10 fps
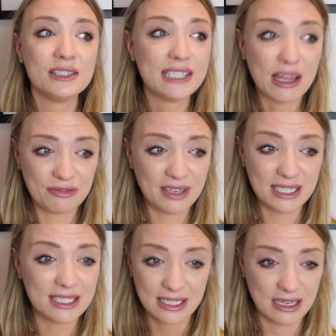Definitely
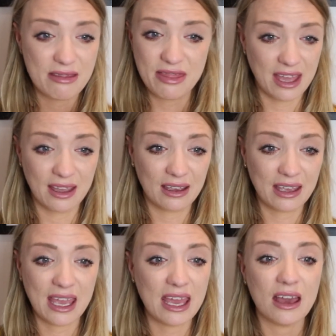didn't
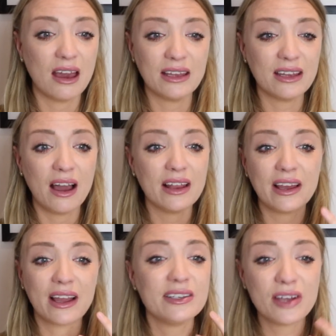think. I
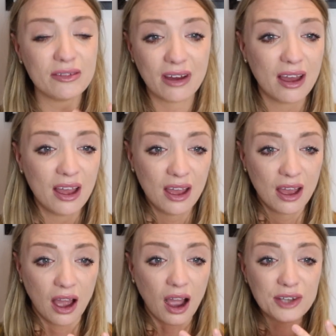
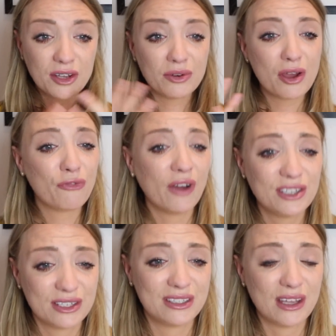don't know if
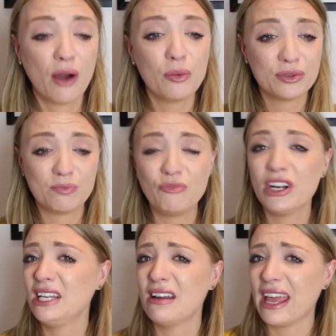I was
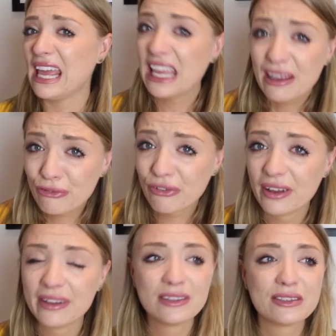really naive
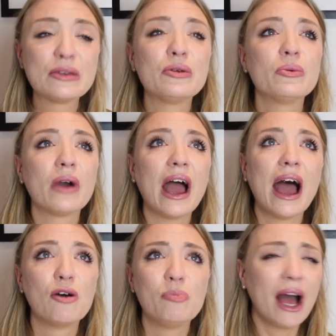to
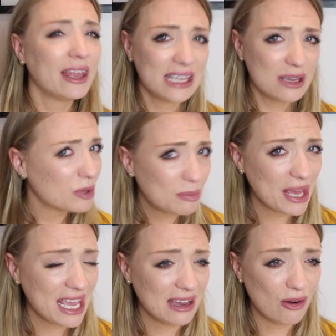how bad he would
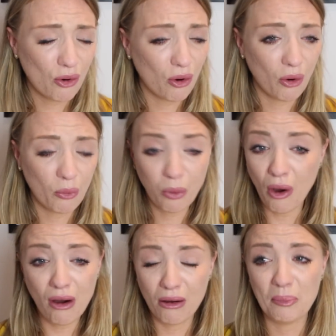be or
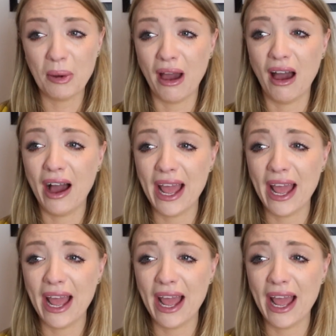what, but